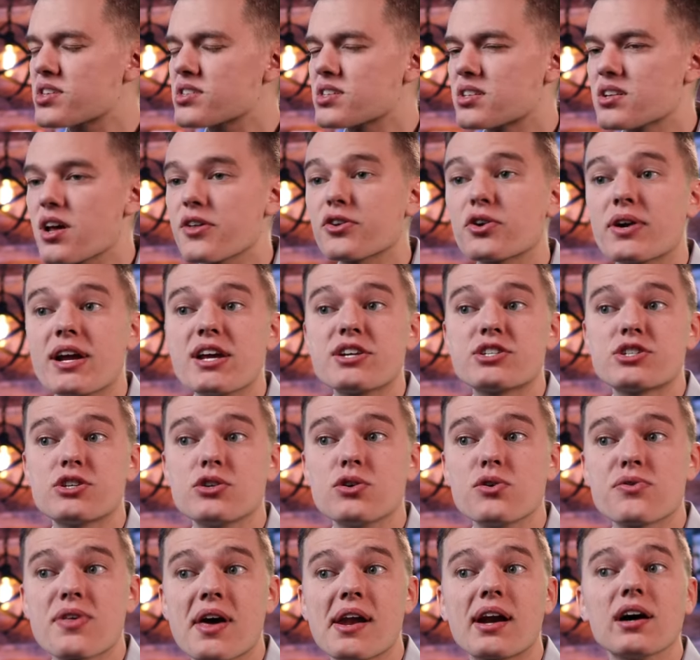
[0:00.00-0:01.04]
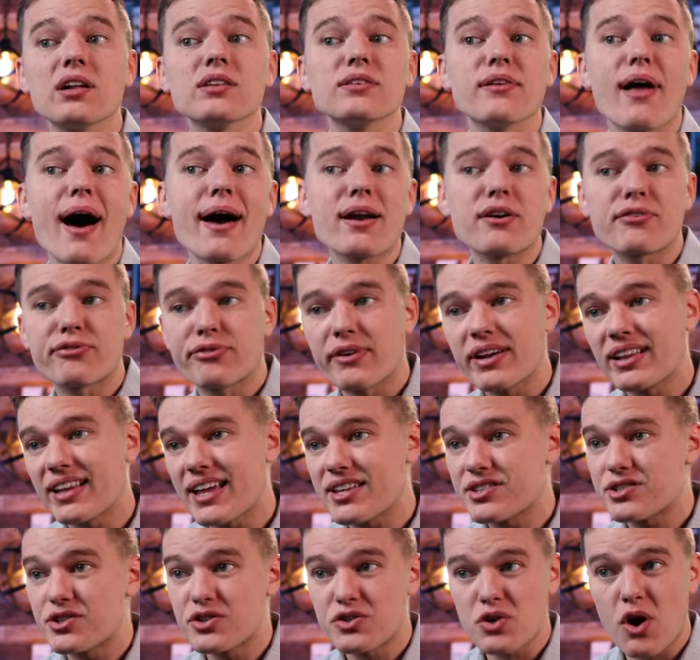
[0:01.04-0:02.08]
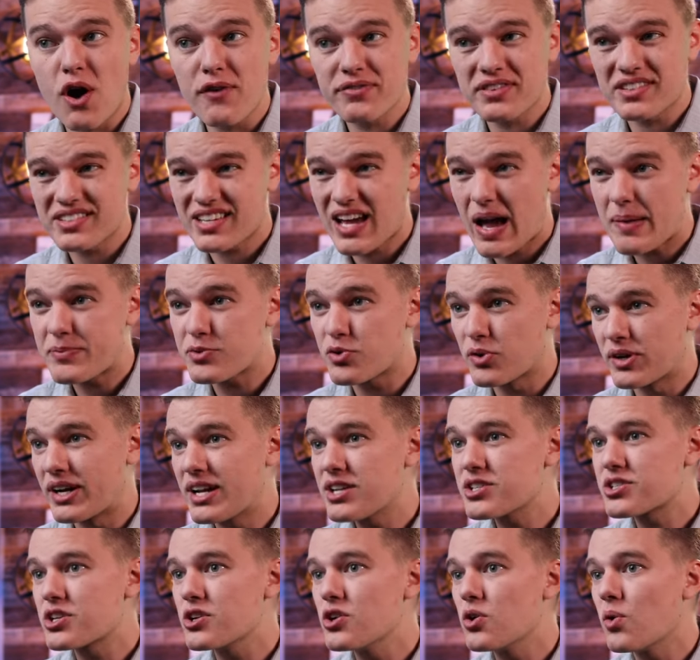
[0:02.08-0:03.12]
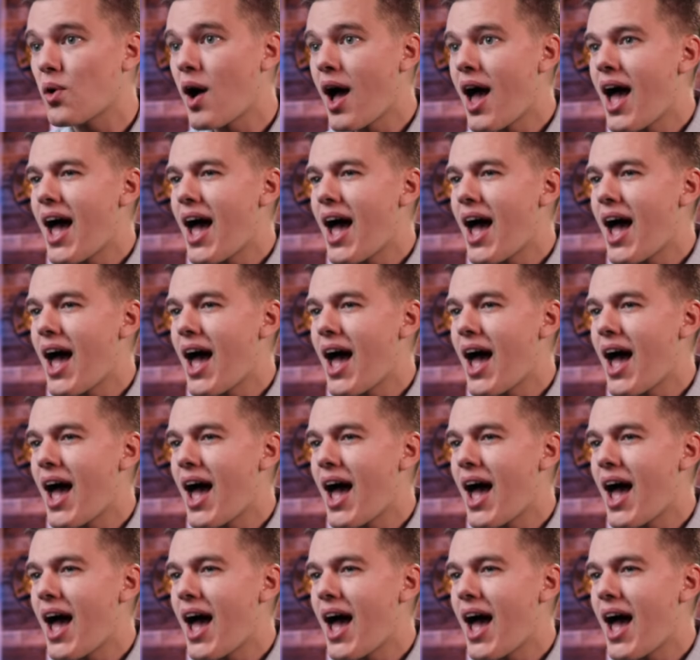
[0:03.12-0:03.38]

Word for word: is another issue that a lot of freelancers oftentimes run into,